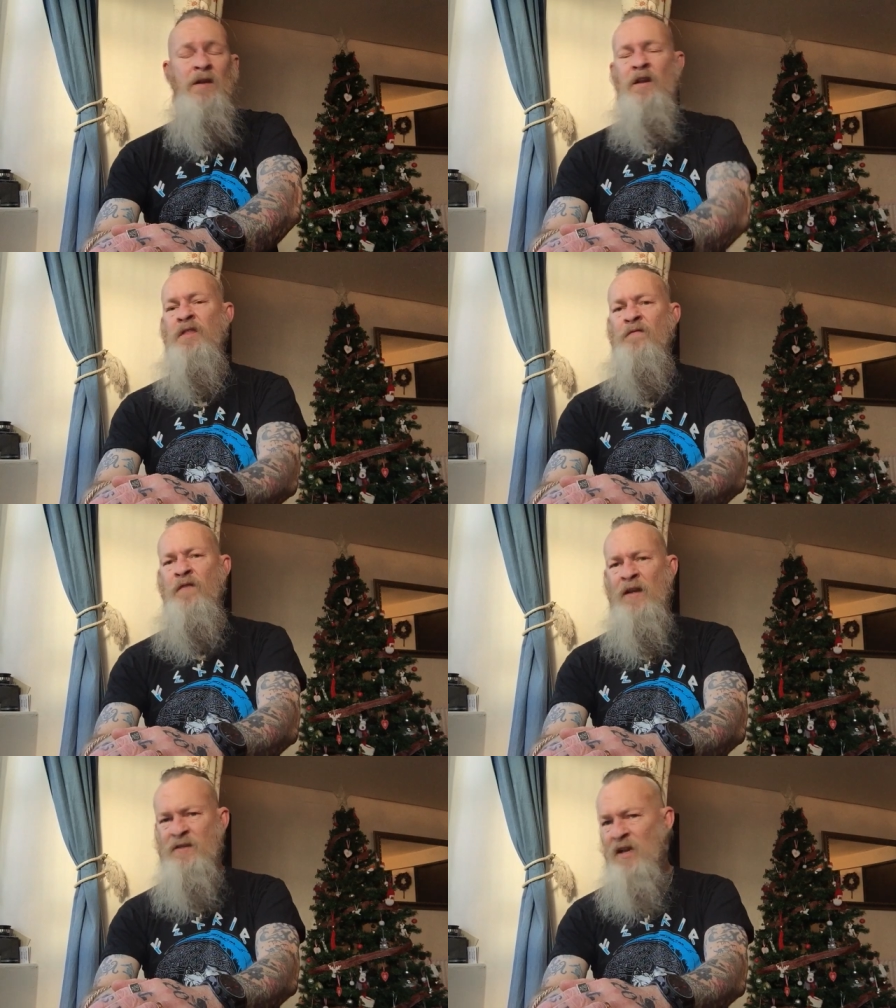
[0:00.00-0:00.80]
Nothing
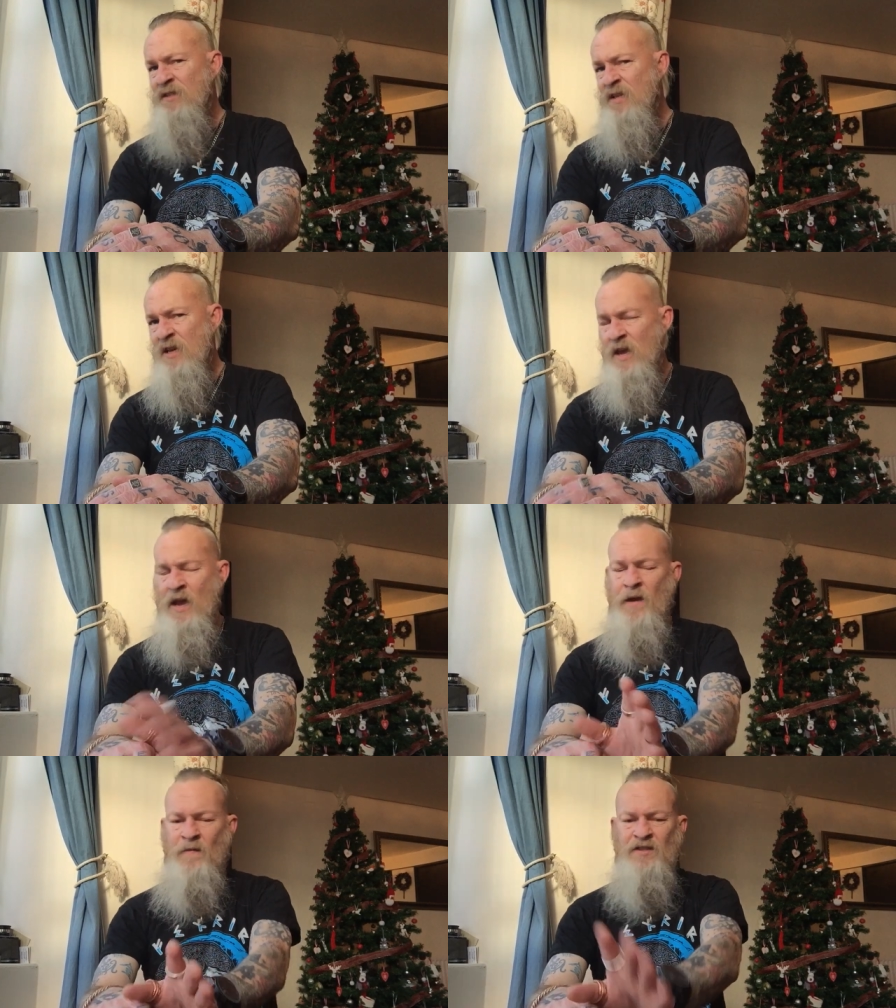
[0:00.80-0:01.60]
fantastic.
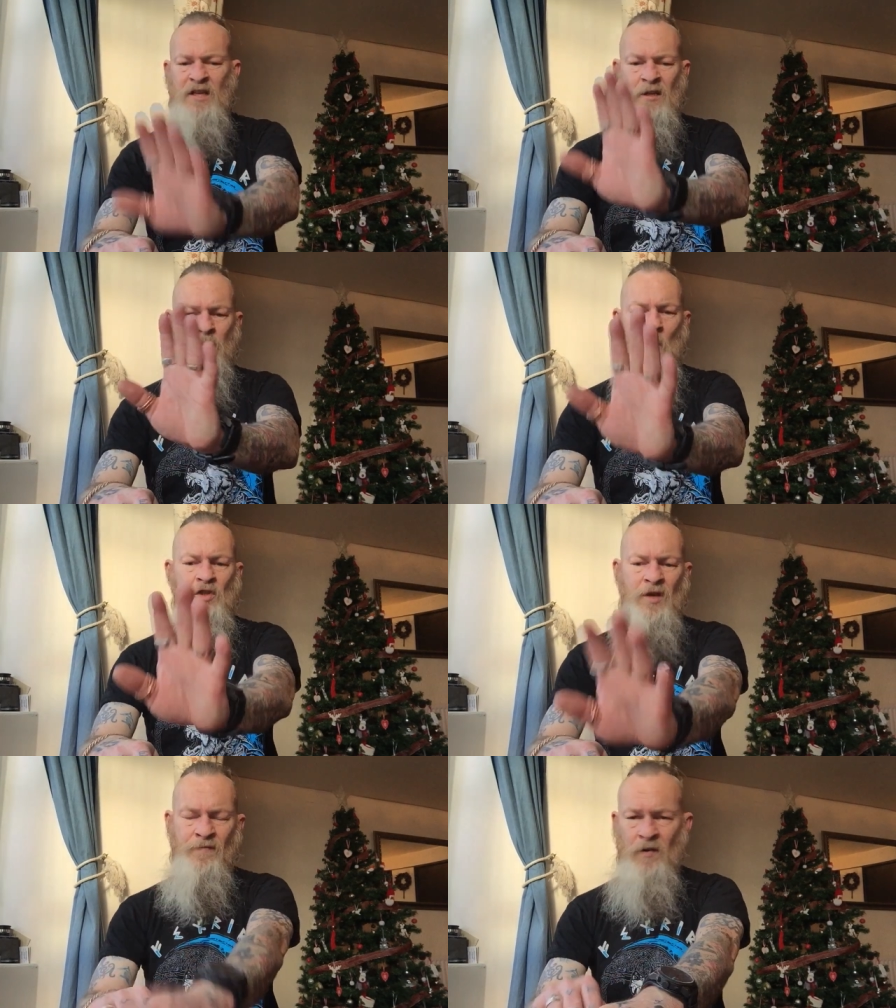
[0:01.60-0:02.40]
Ever since
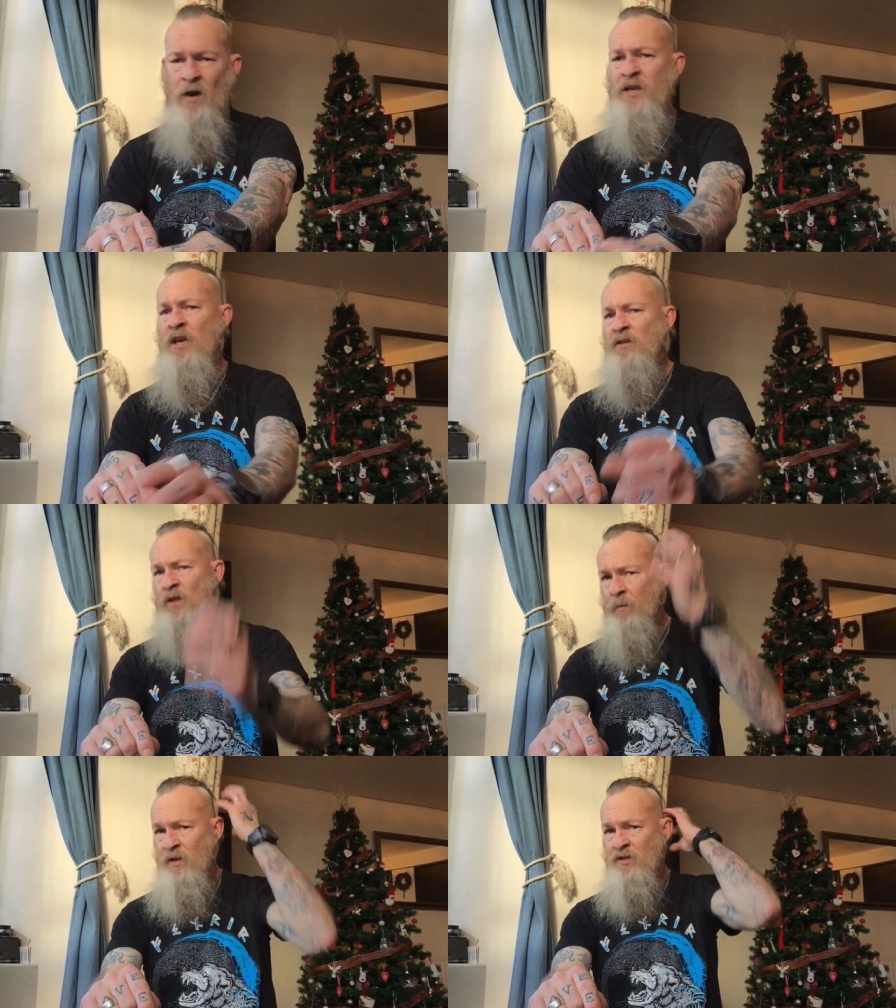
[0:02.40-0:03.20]
watching Vikings,
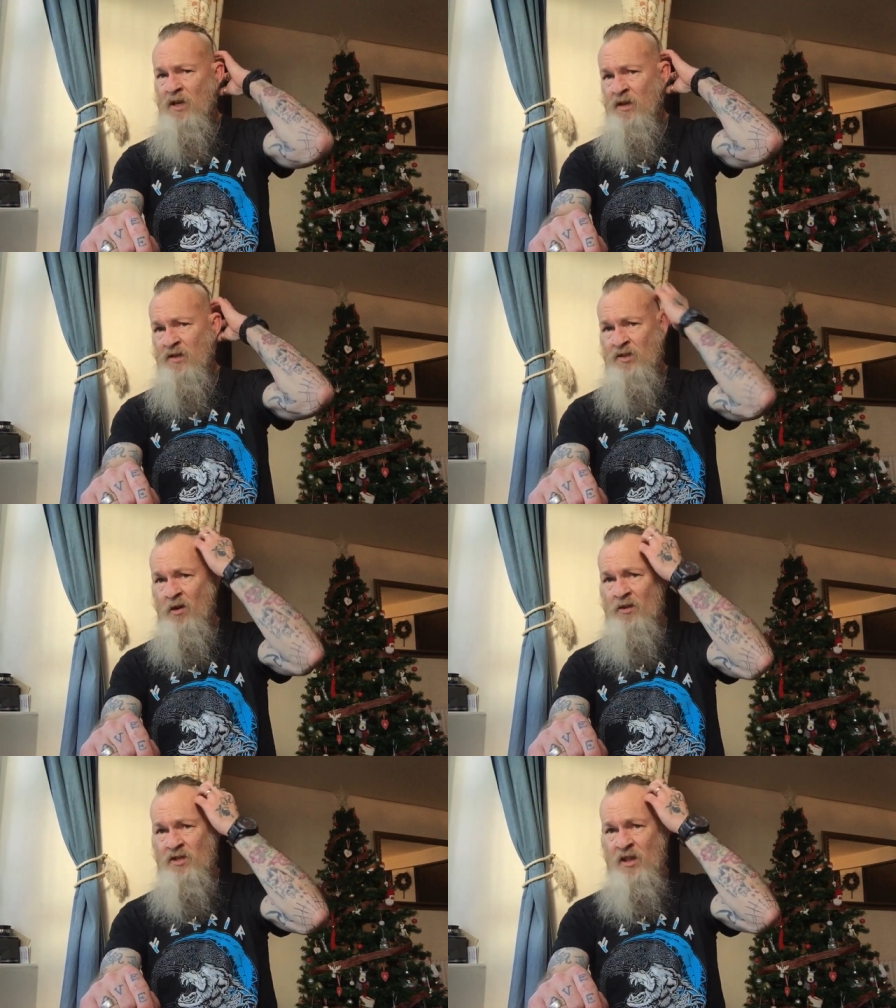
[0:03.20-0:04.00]
I've been seeing these
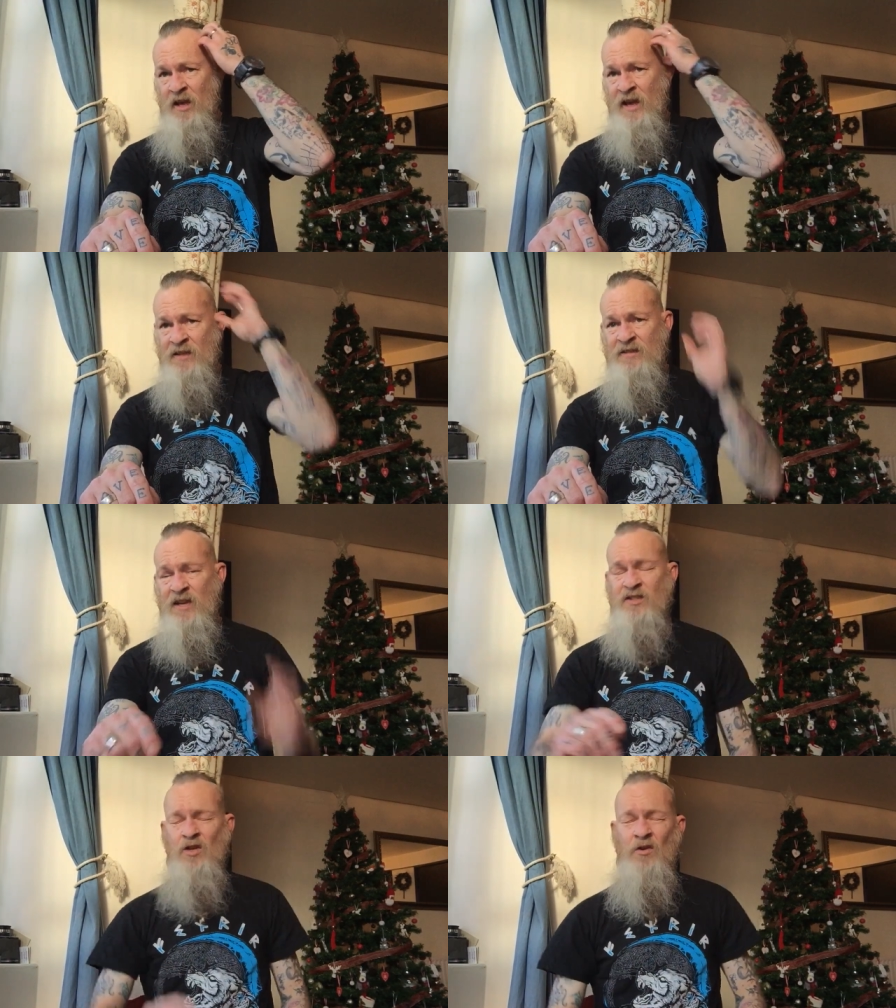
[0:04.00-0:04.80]
sides of the head
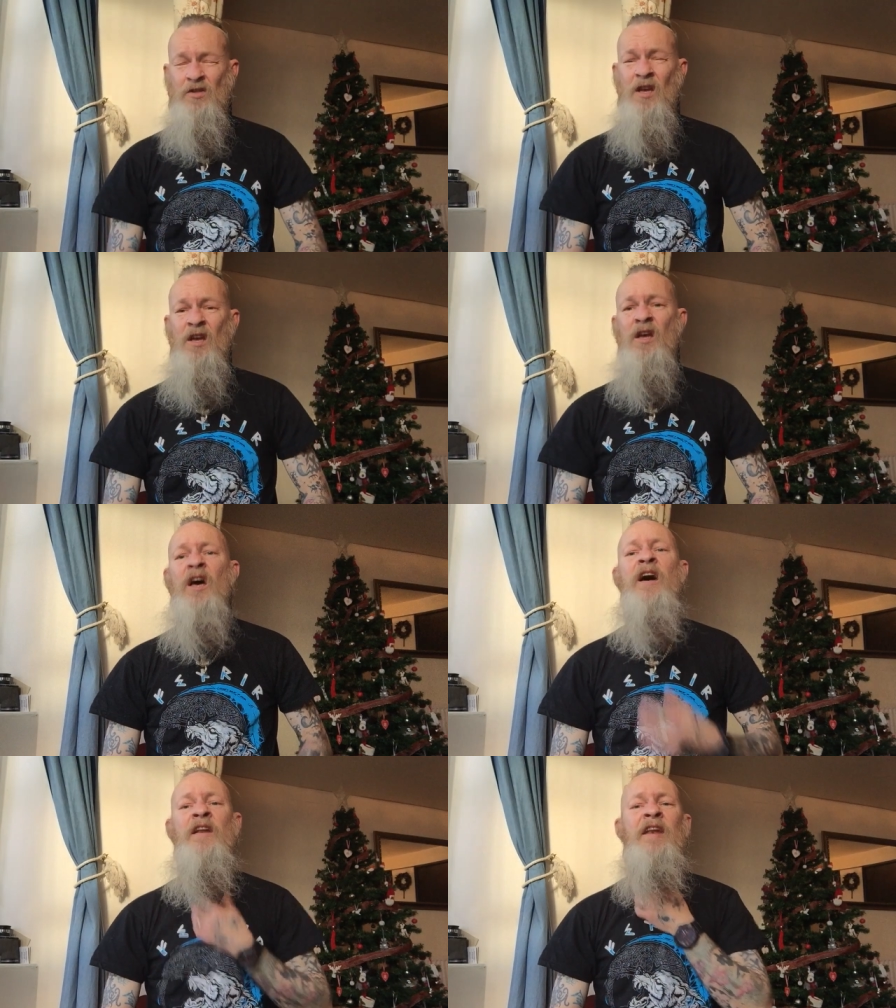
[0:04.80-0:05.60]
tattoos
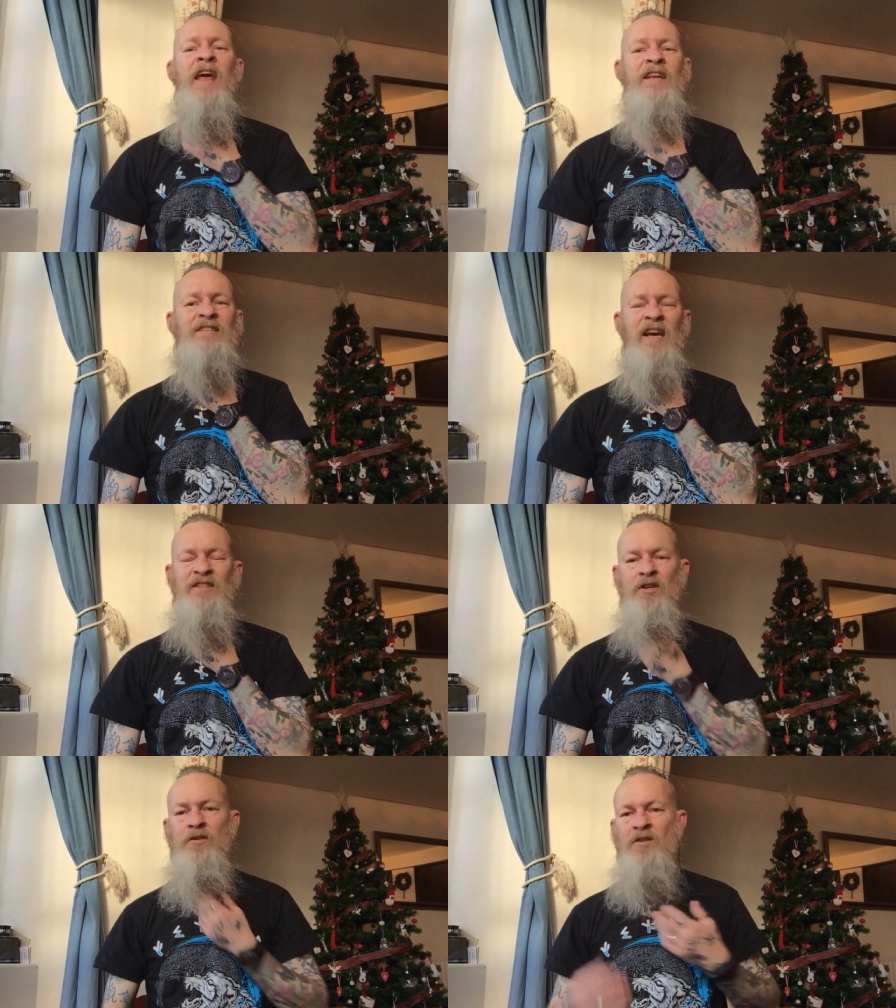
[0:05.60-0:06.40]
and neck
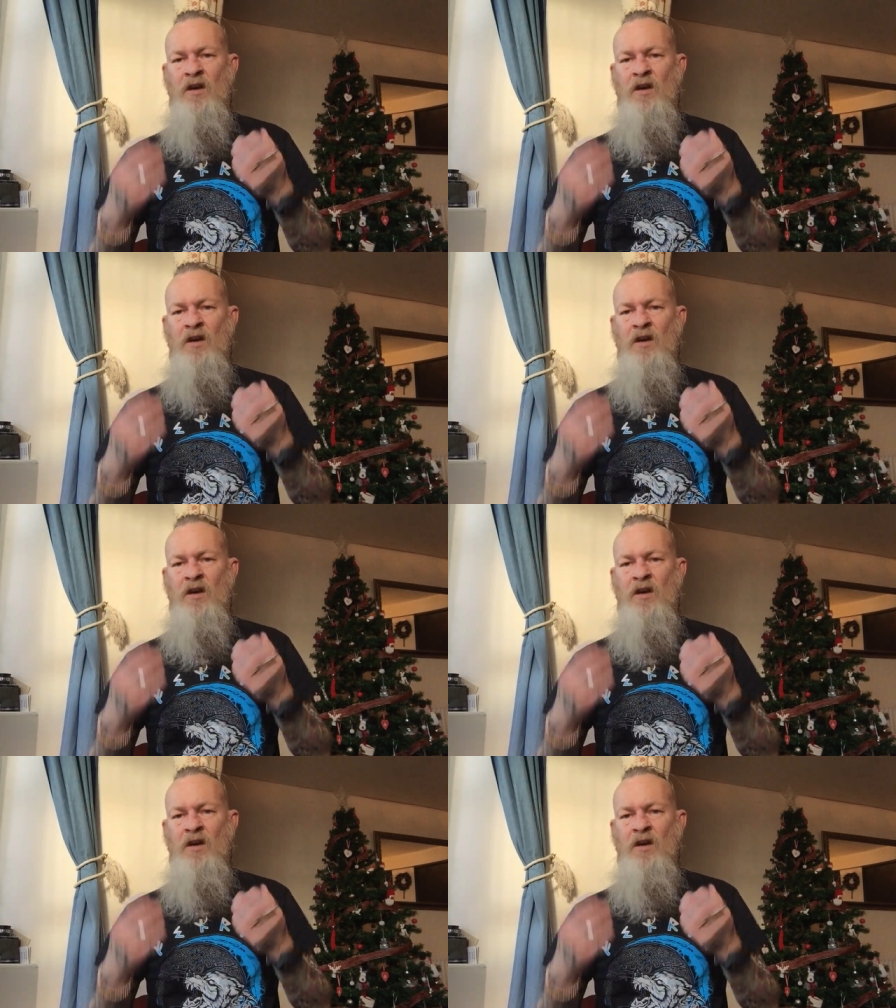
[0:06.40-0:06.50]
tattoos.